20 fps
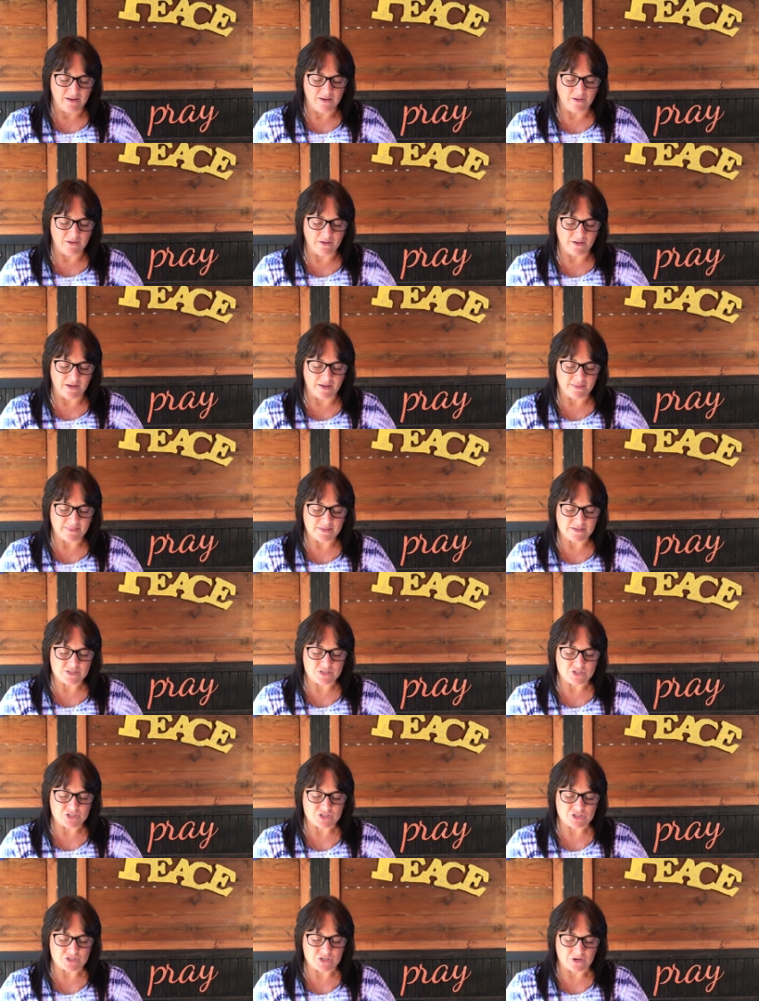Lord God, that you
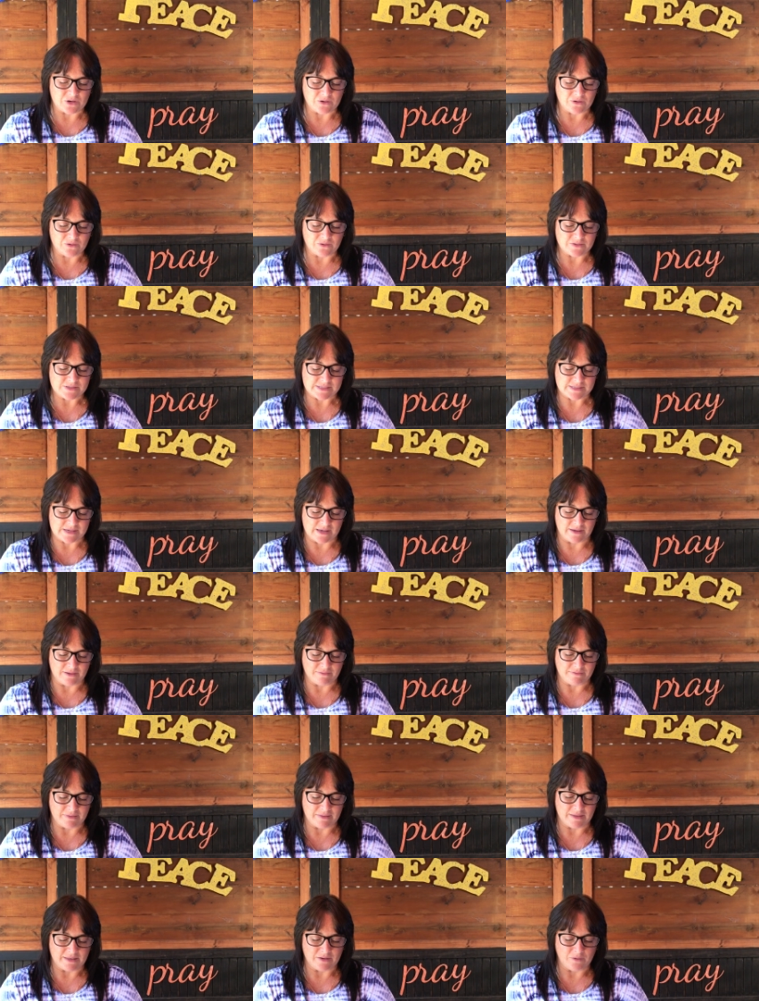show yourself
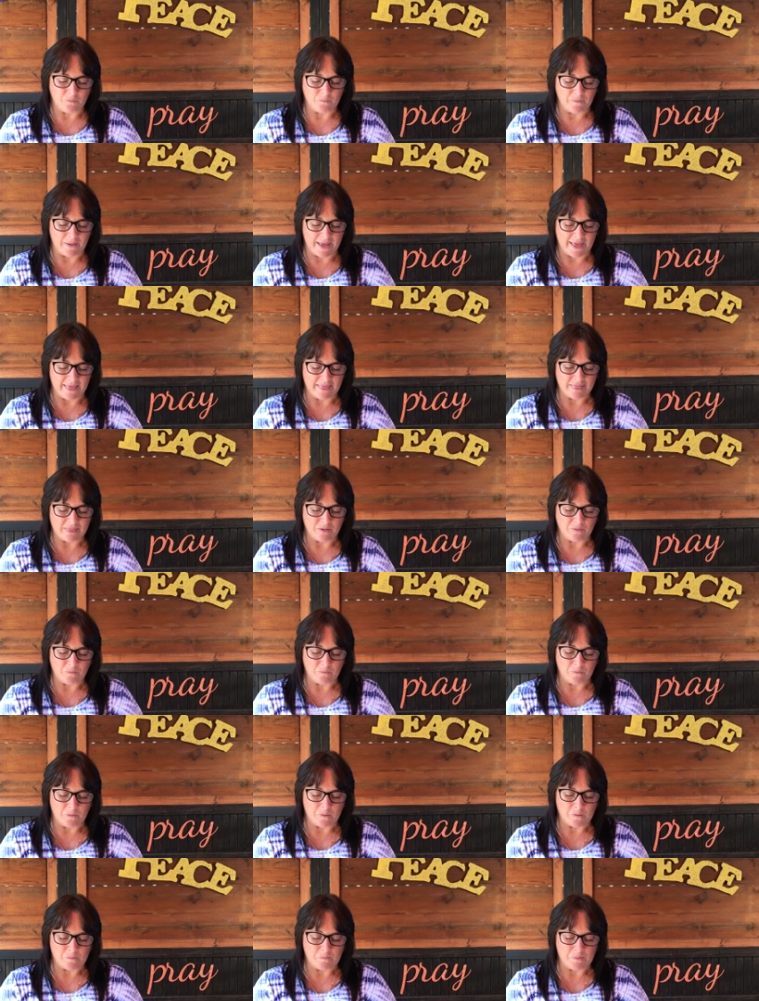in a way that
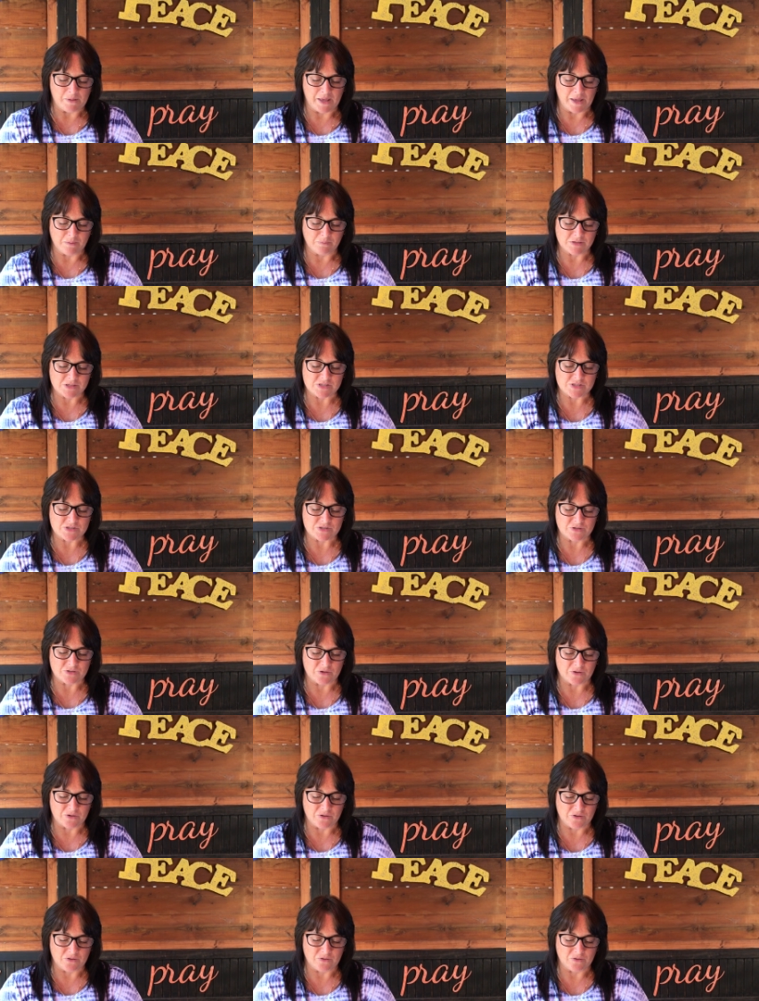we will be able to
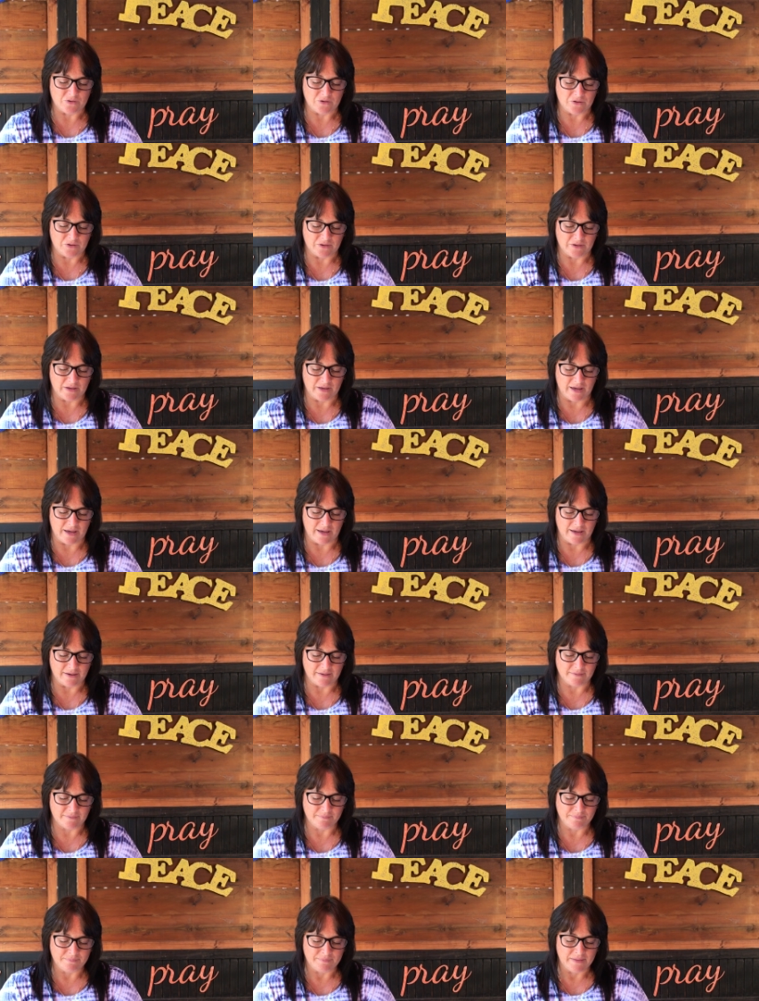know you, Lord
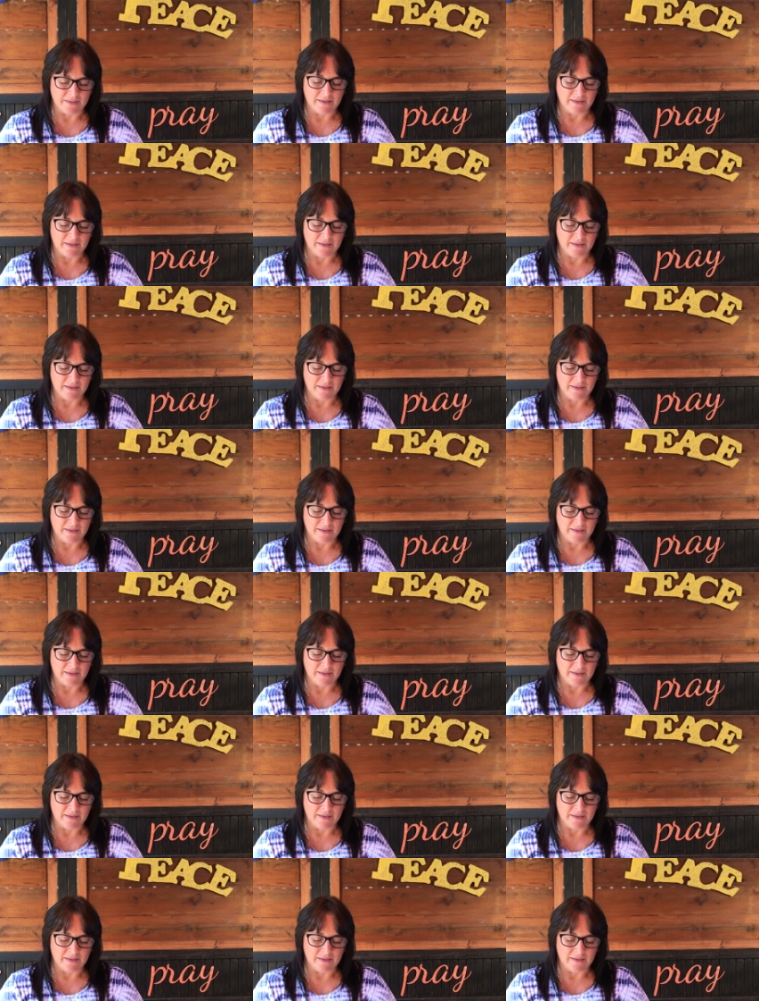God.